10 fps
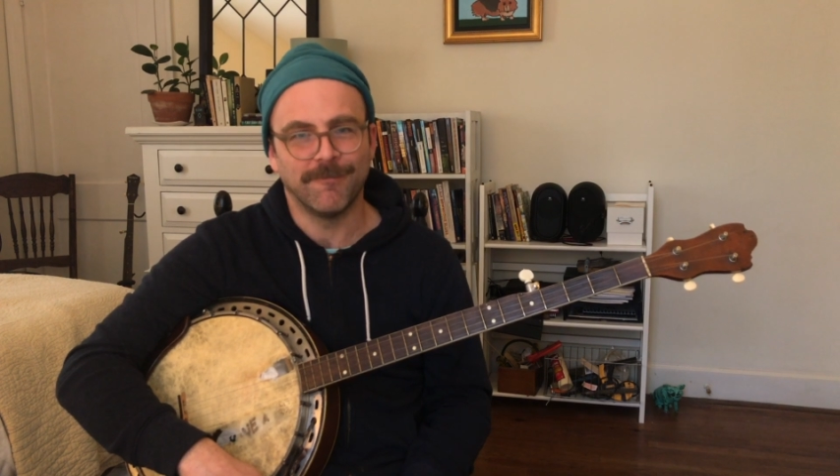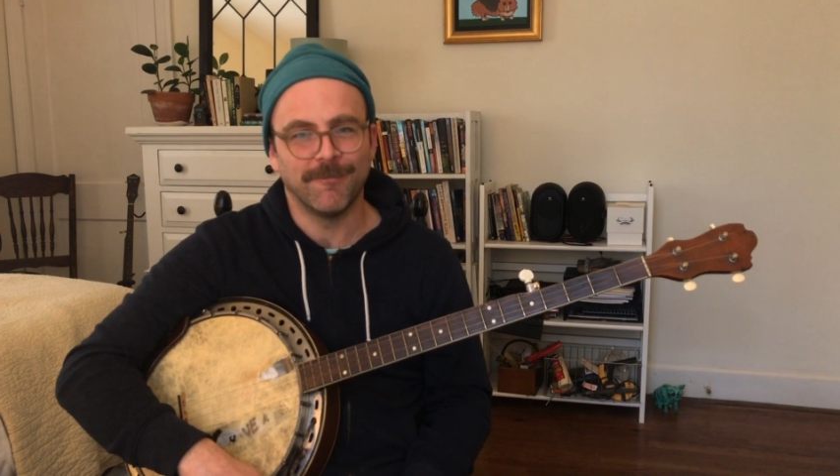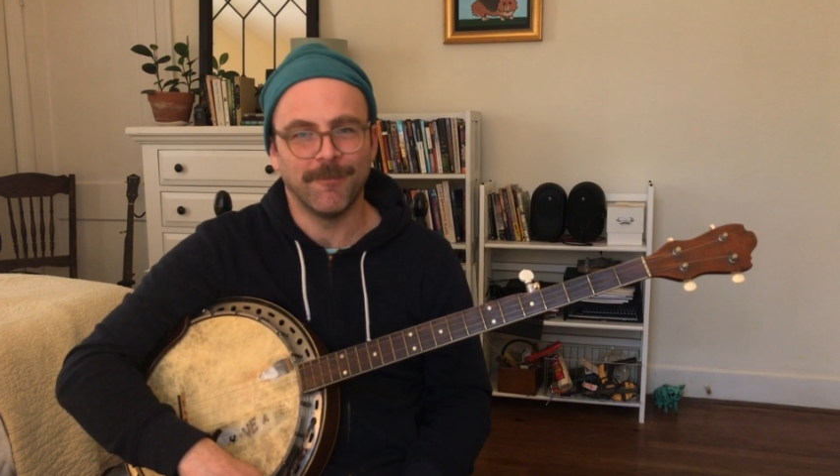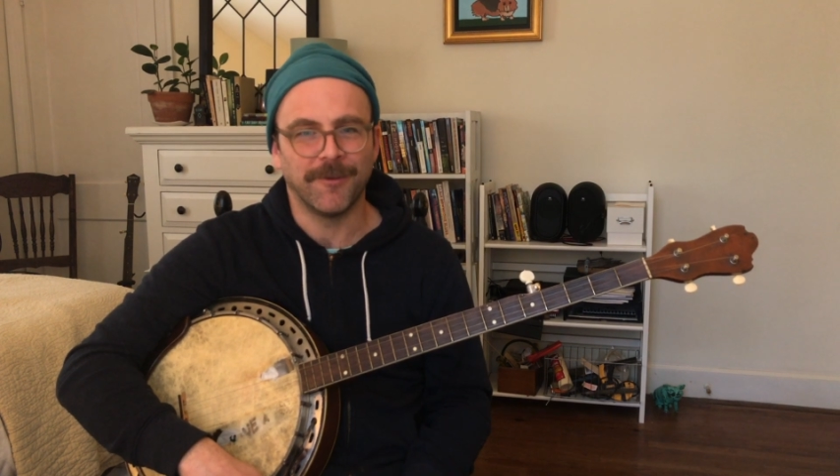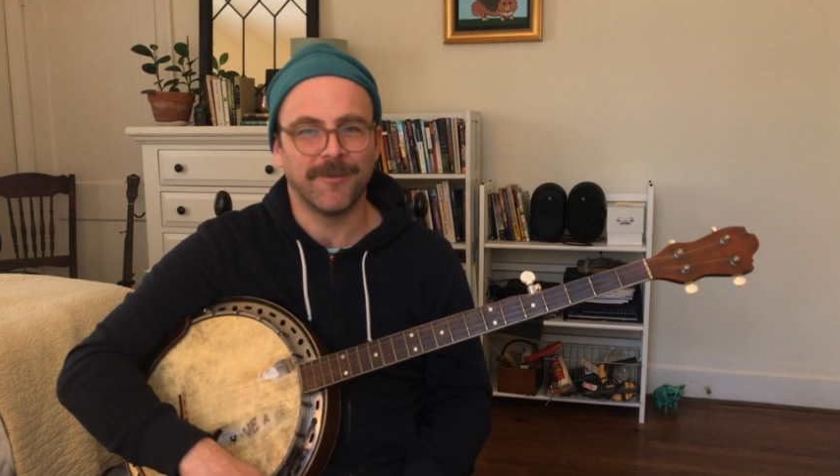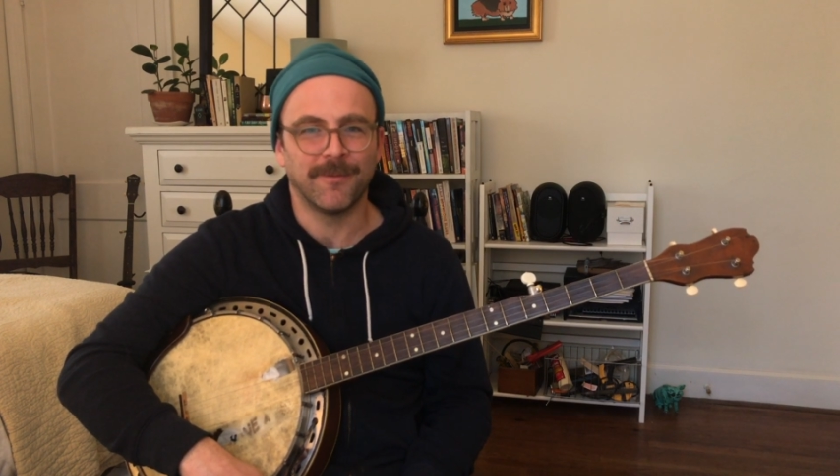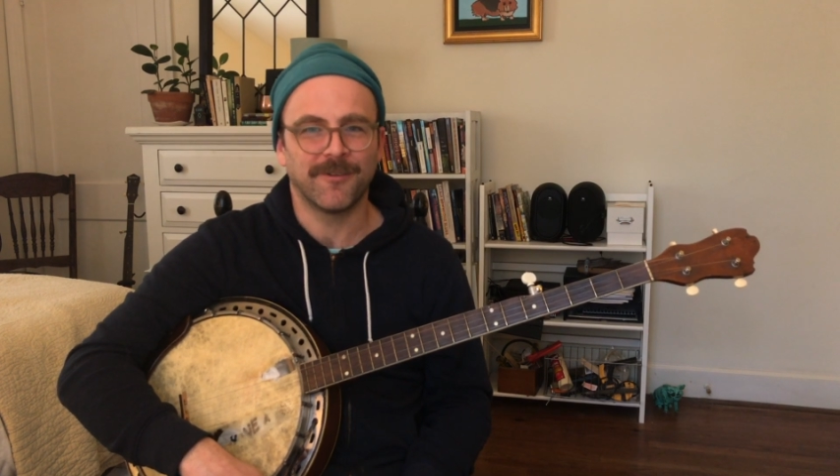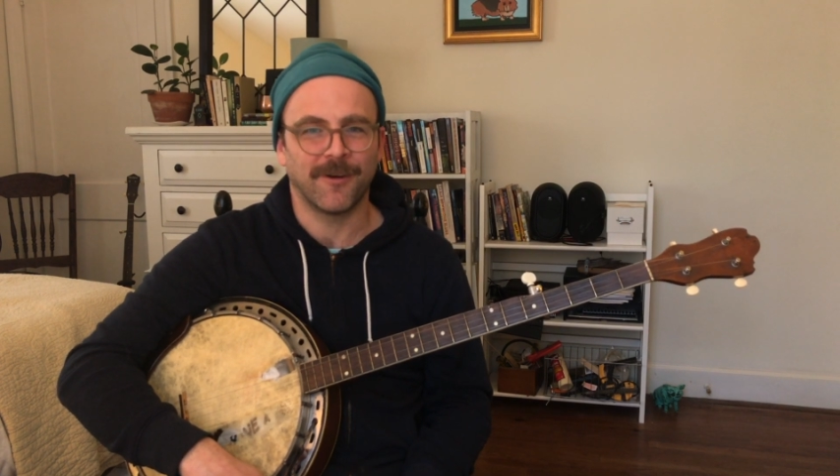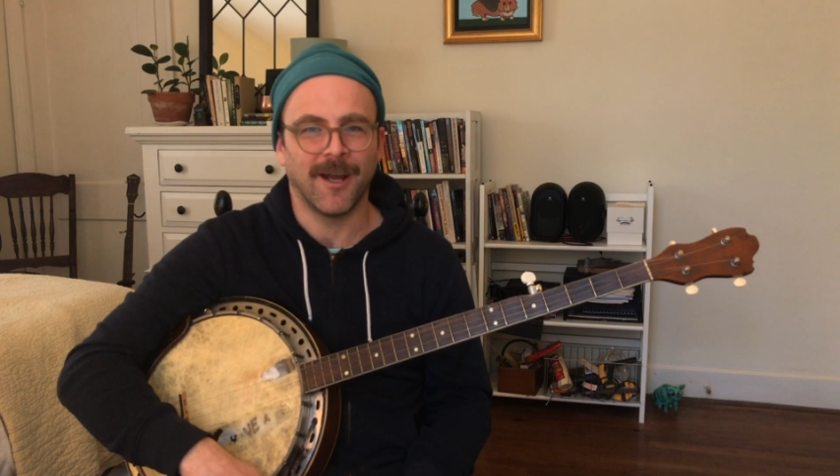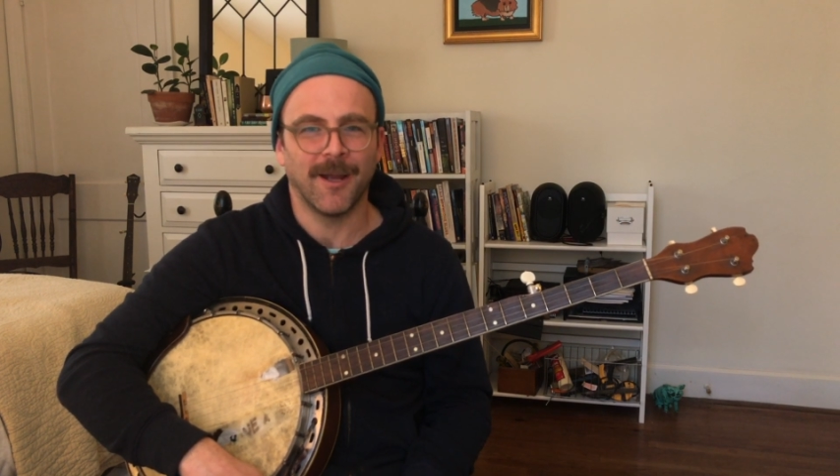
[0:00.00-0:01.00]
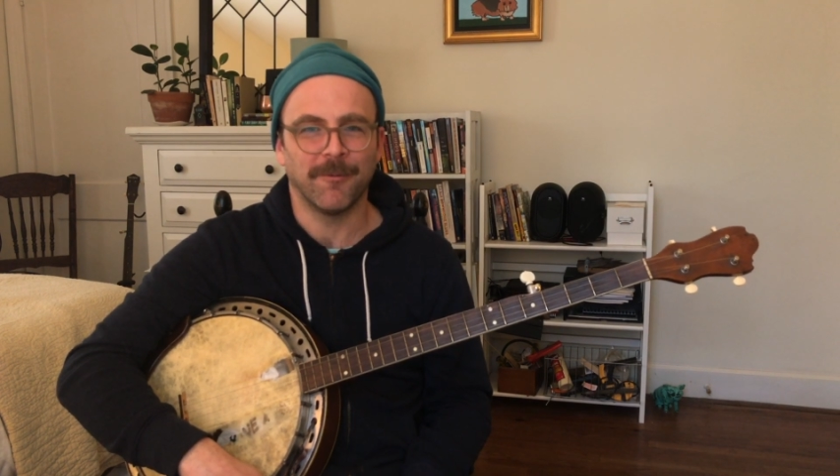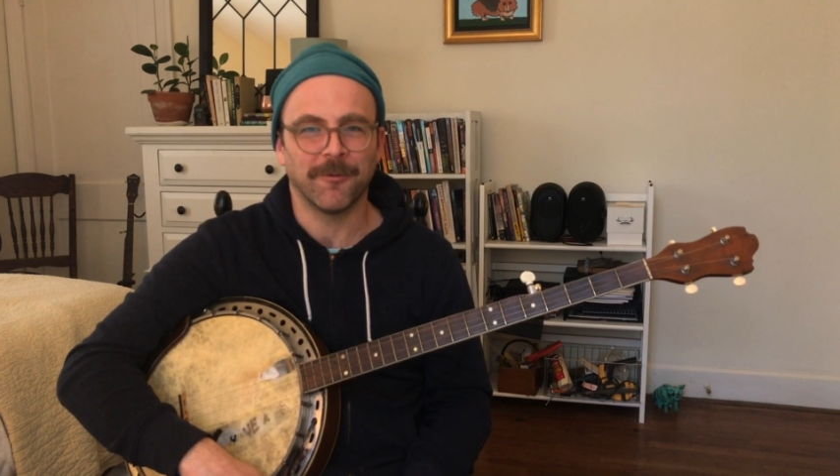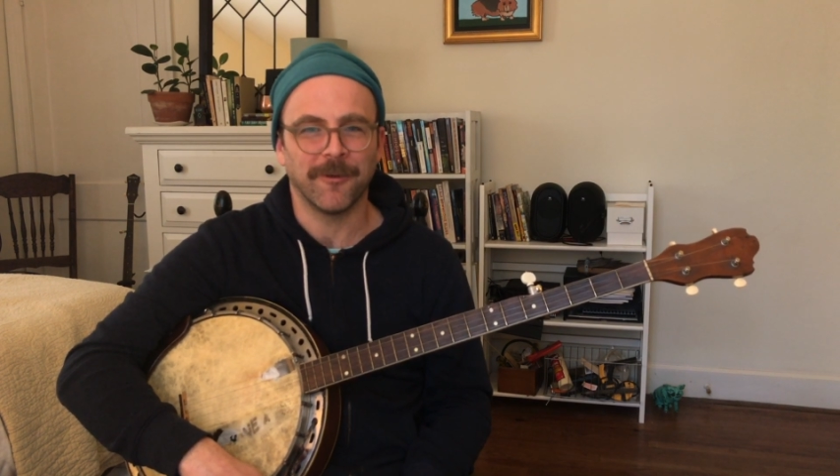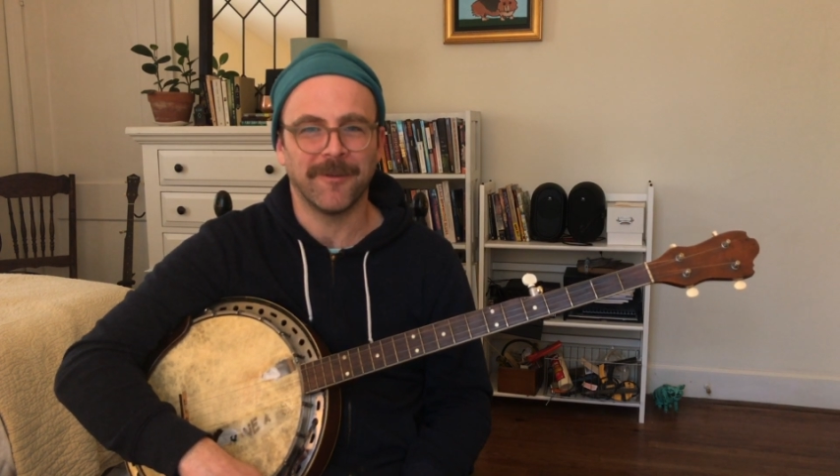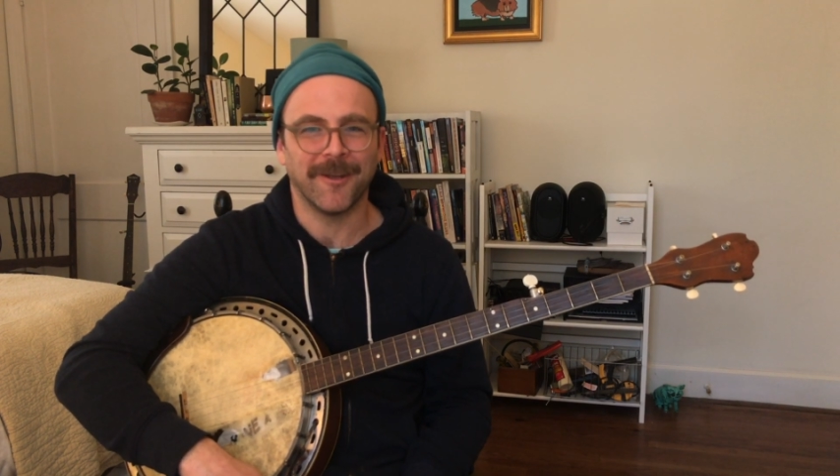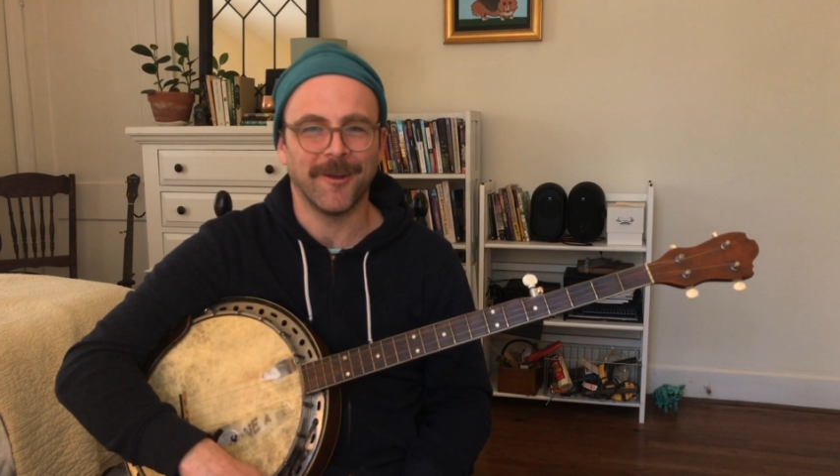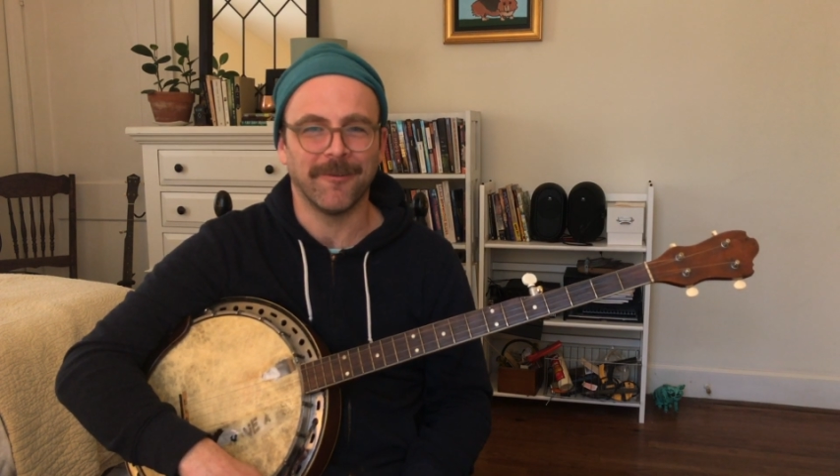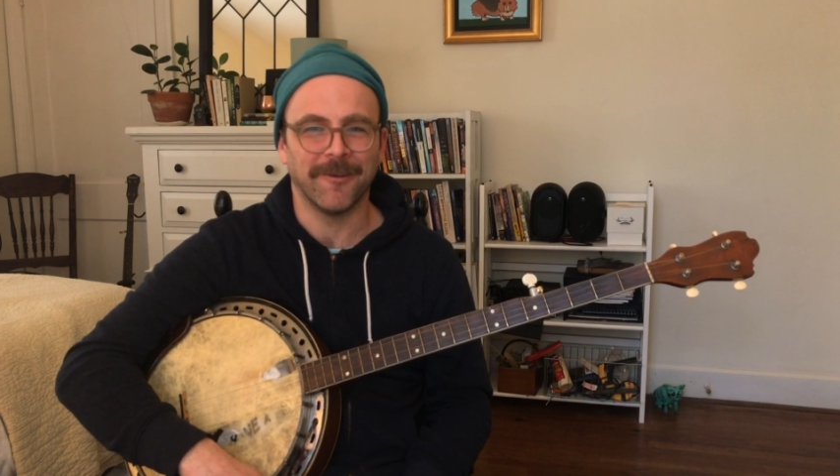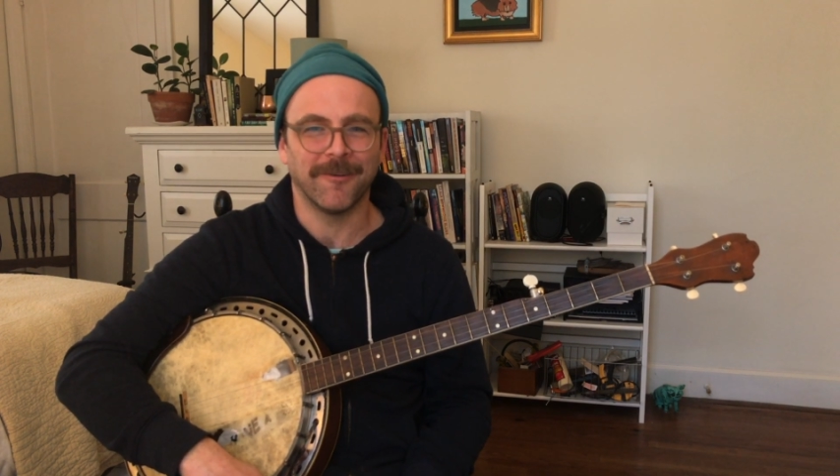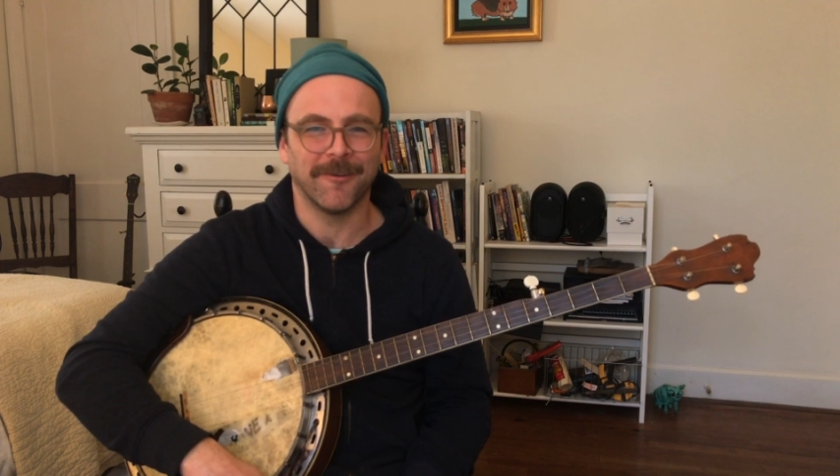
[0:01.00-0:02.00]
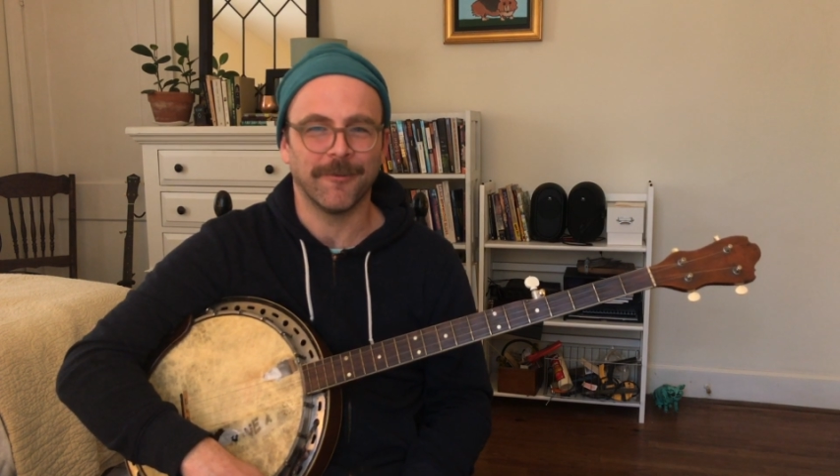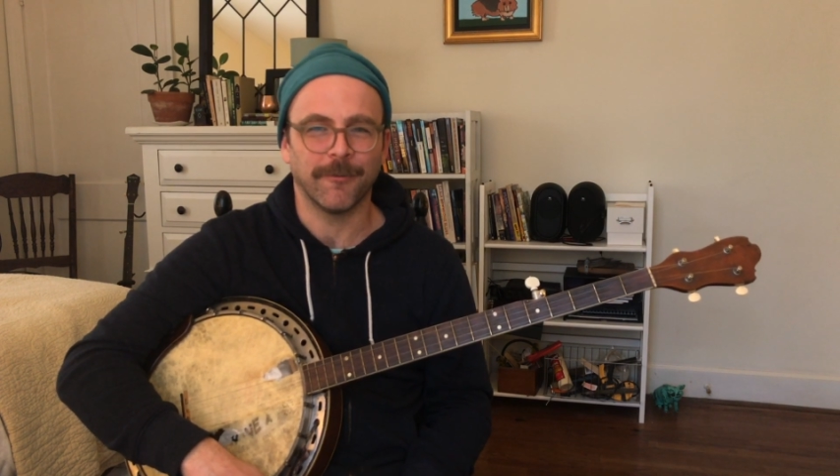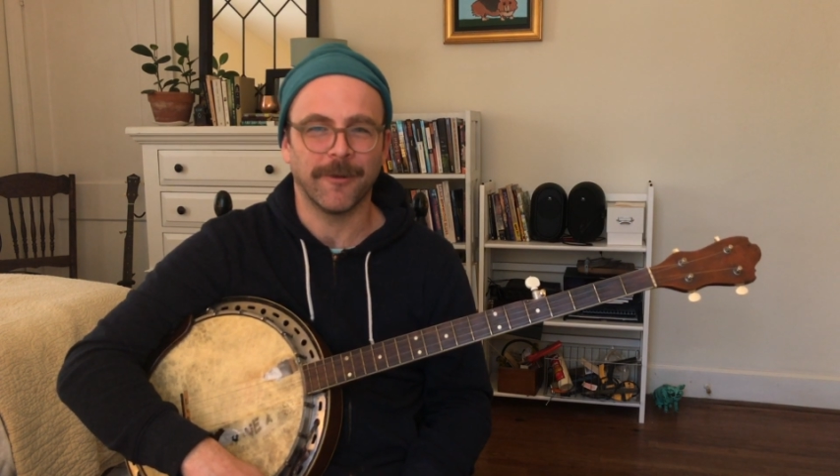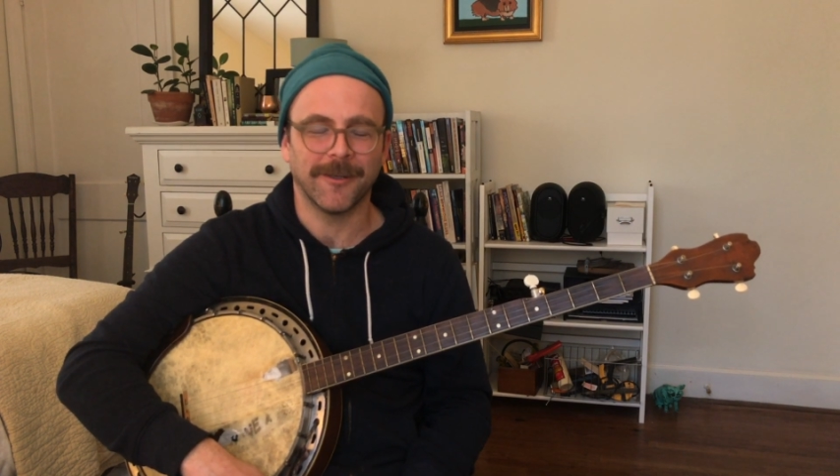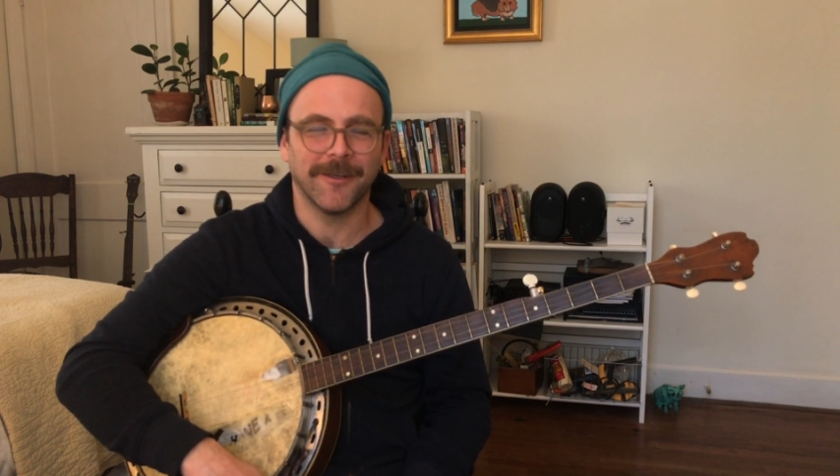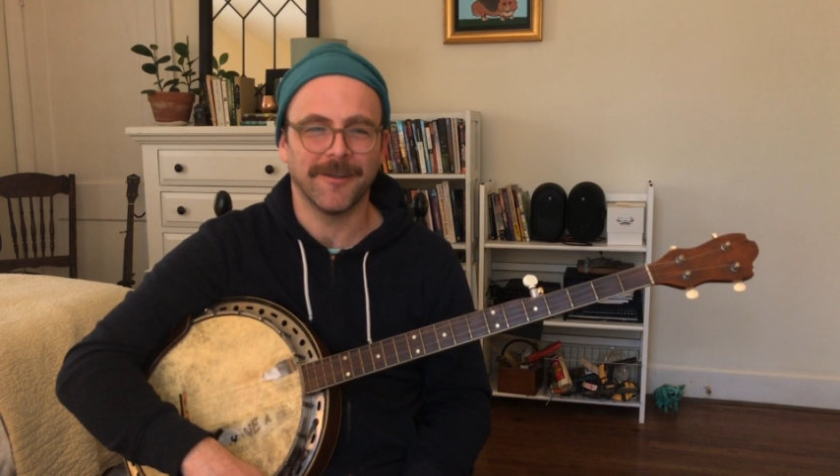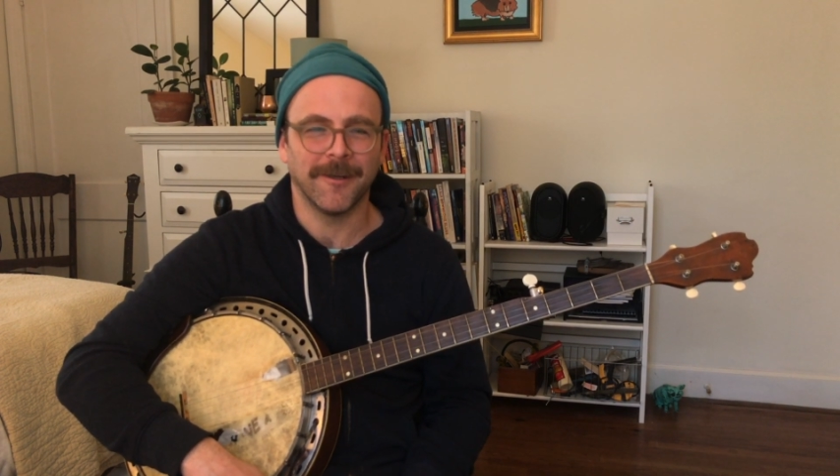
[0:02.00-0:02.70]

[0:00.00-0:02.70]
would subscribe or let me know that you're enjoying it.